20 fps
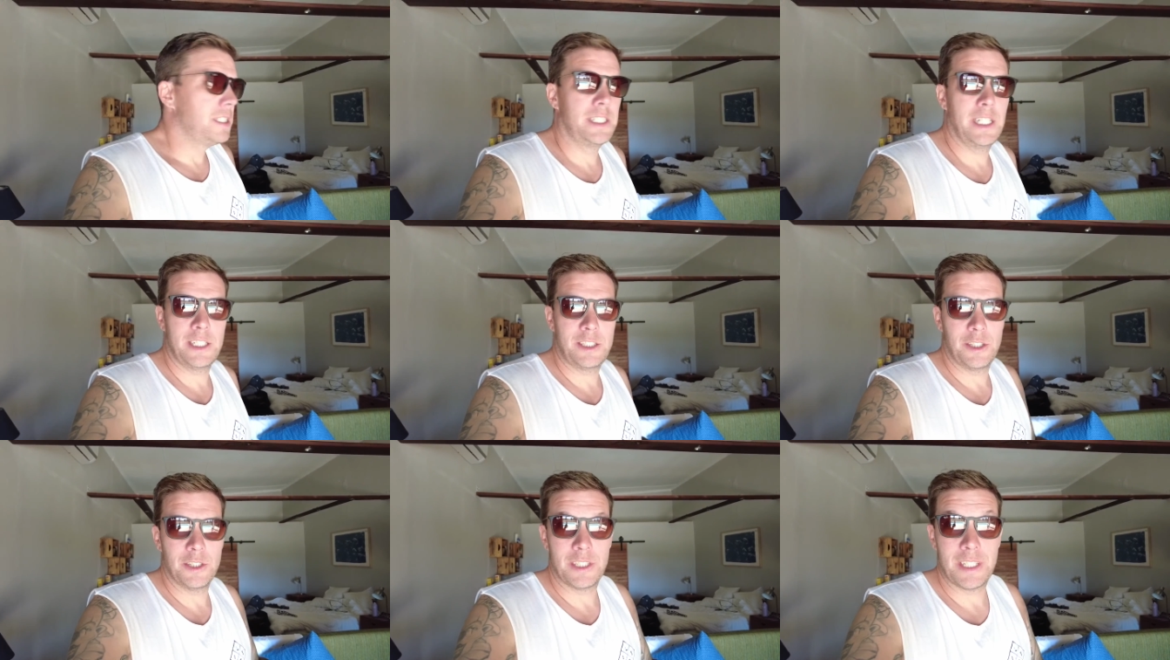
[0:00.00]

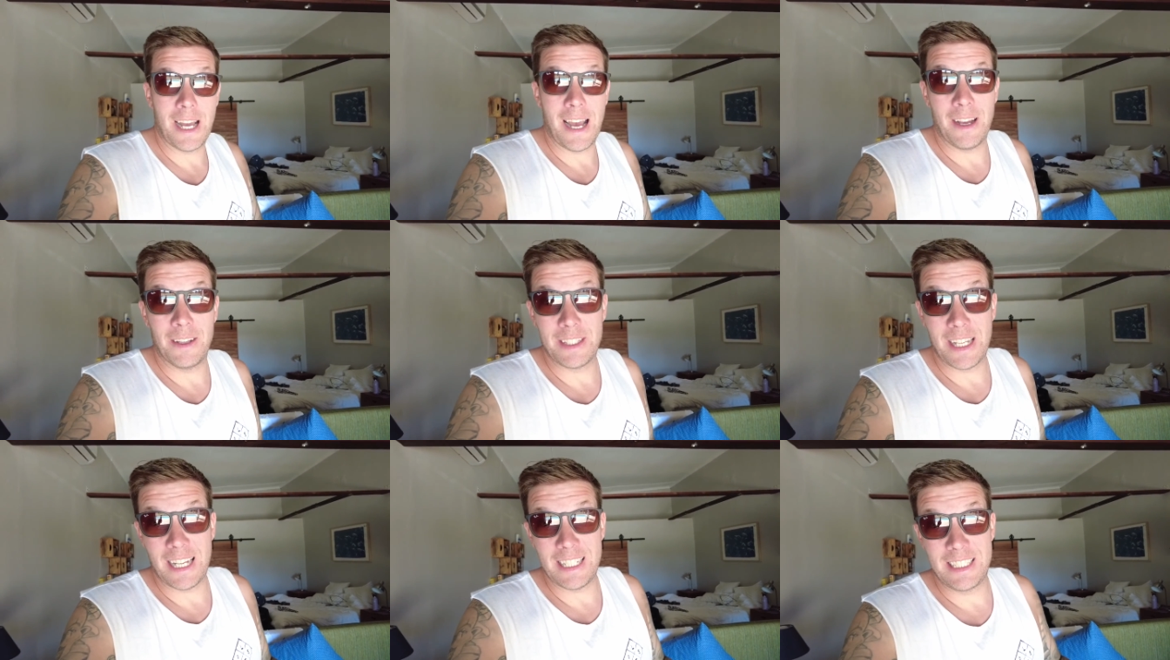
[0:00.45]

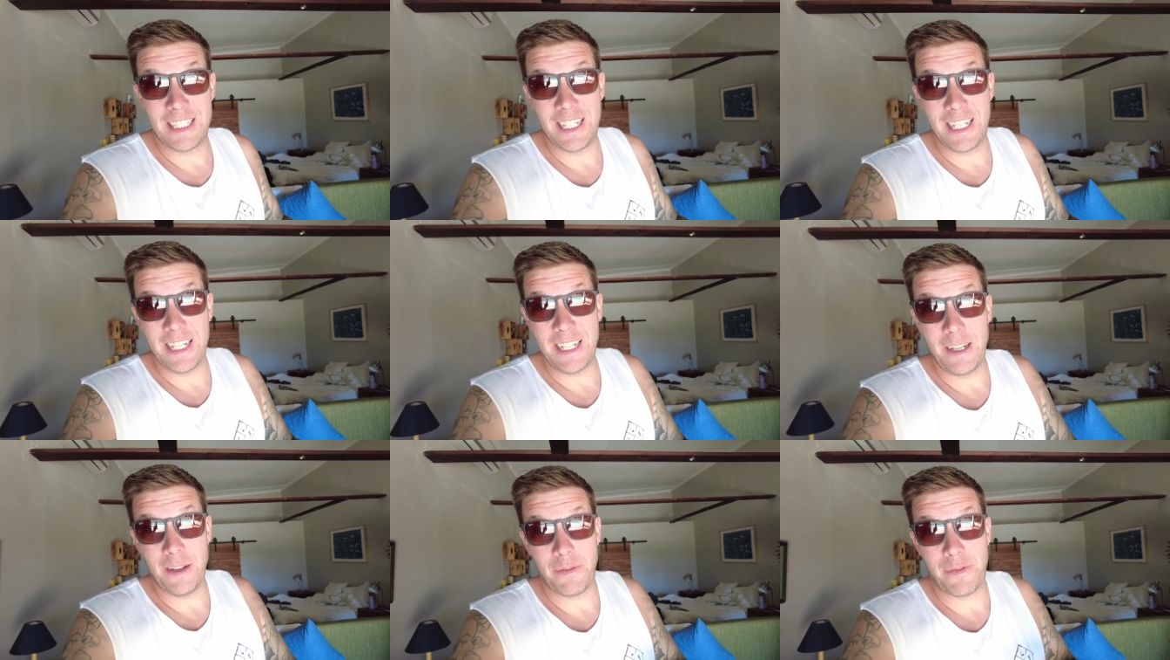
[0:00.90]
Citrusdale is
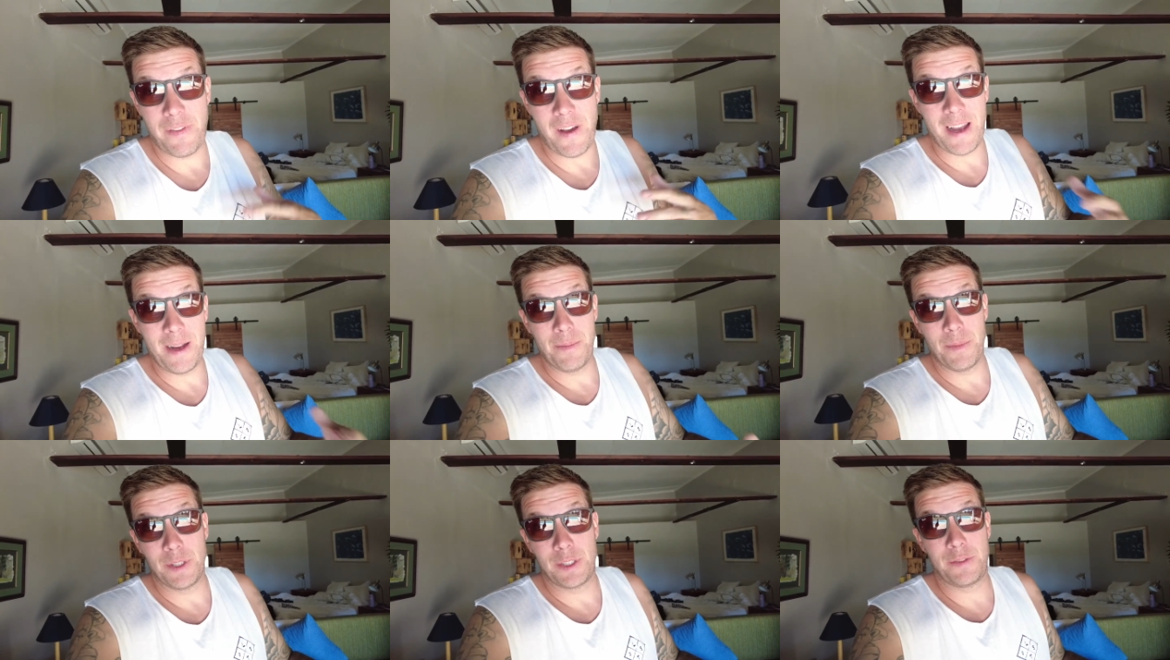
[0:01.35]
actually
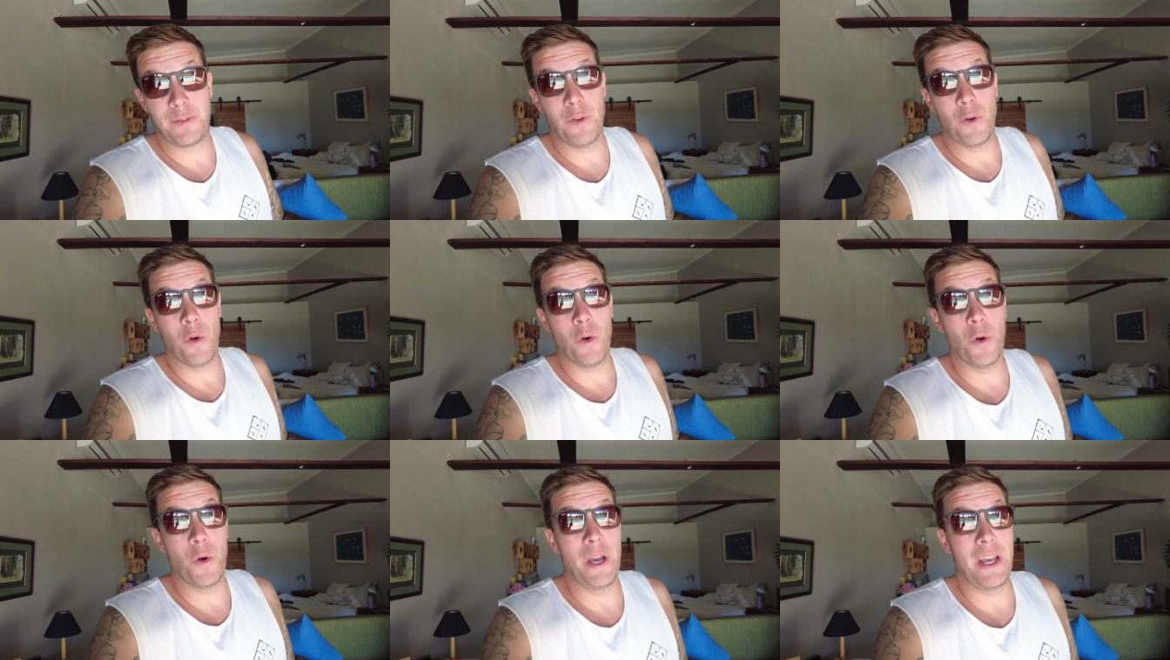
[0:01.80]
famous
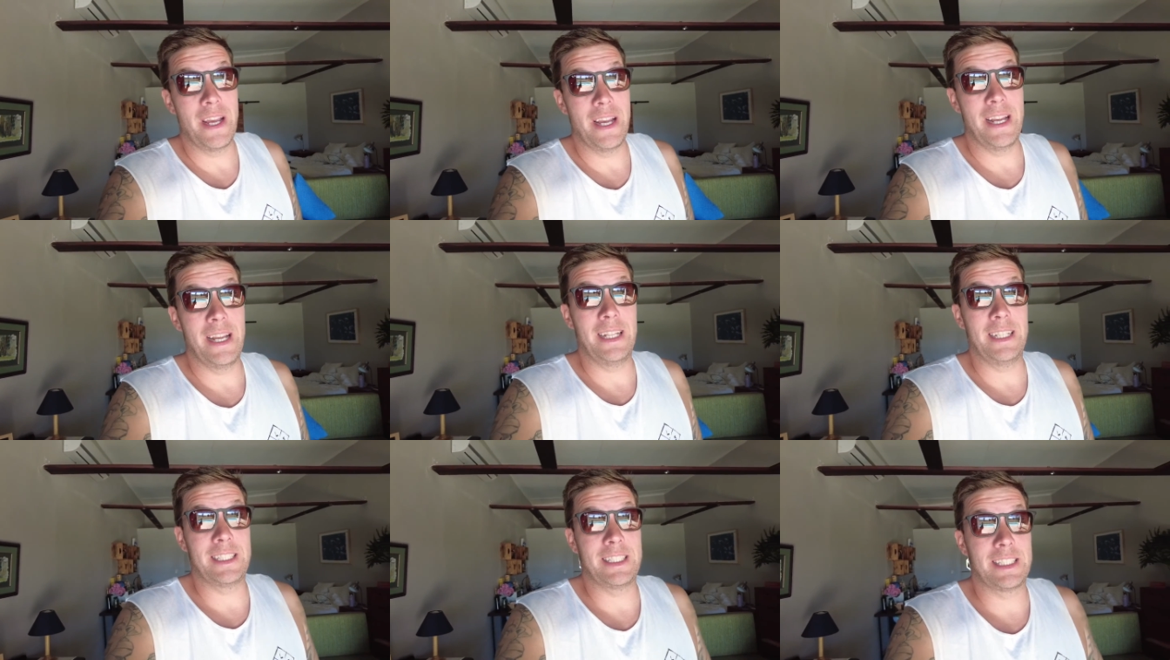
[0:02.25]
for
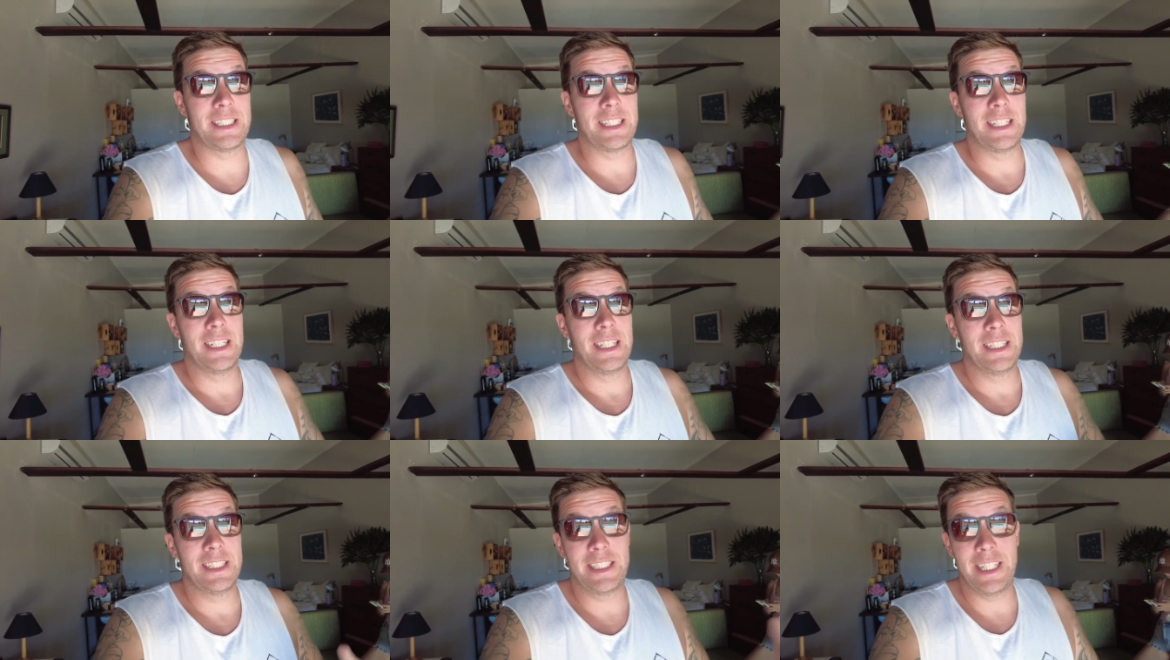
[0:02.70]
its
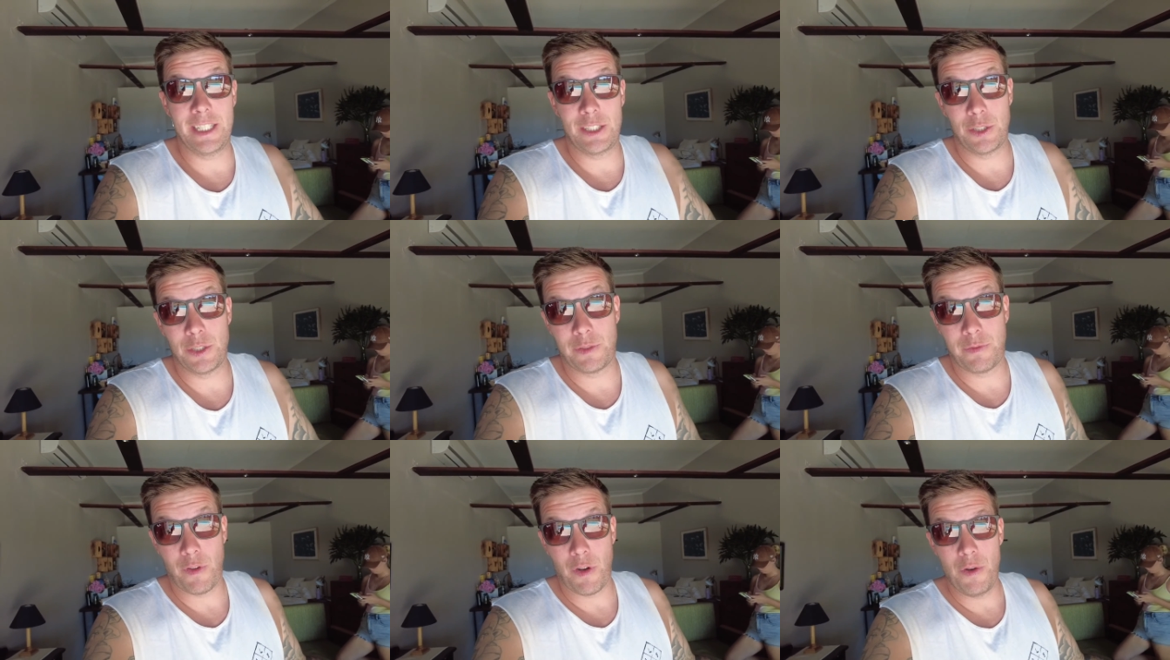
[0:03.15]

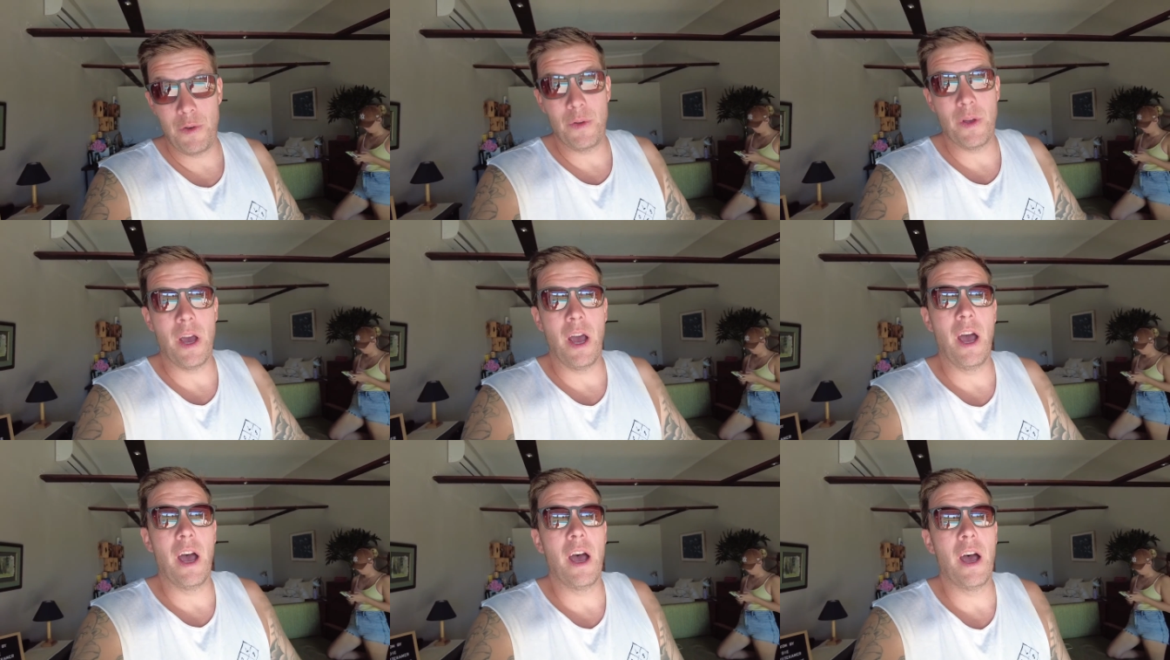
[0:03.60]
citrus fruit.